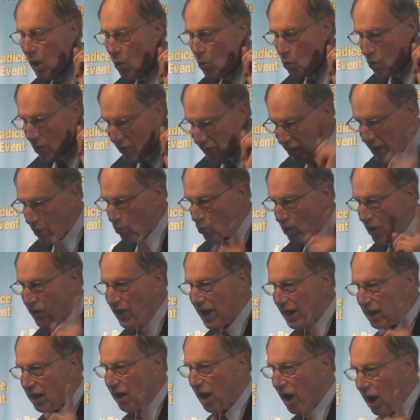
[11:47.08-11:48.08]
We're
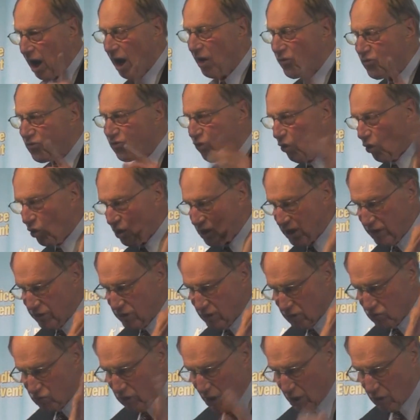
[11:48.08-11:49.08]
at a fork in
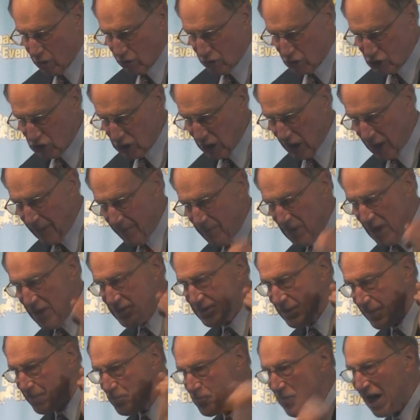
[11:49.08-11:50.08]
the roads.
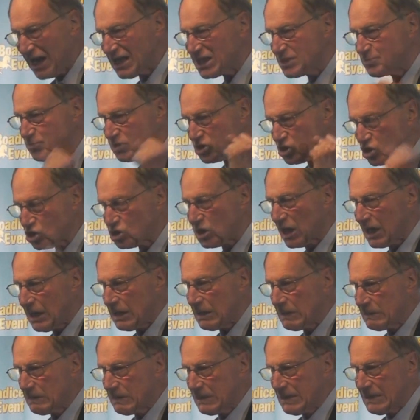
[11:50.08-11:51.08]
The mass
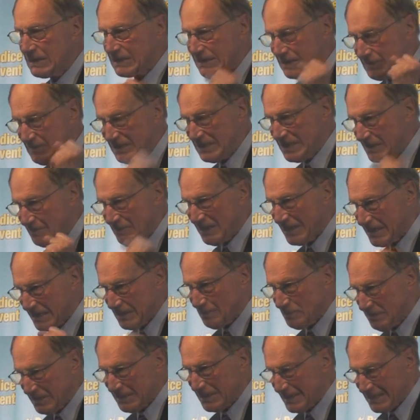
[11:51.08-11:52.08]
betrayal committed by the
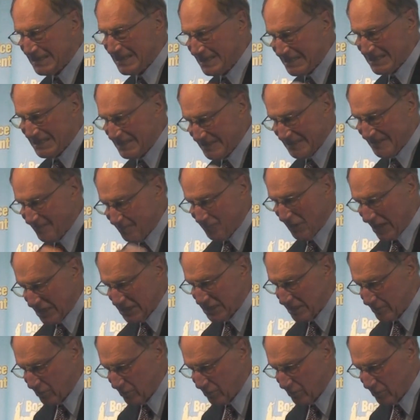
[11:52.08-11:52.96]
politicians of mass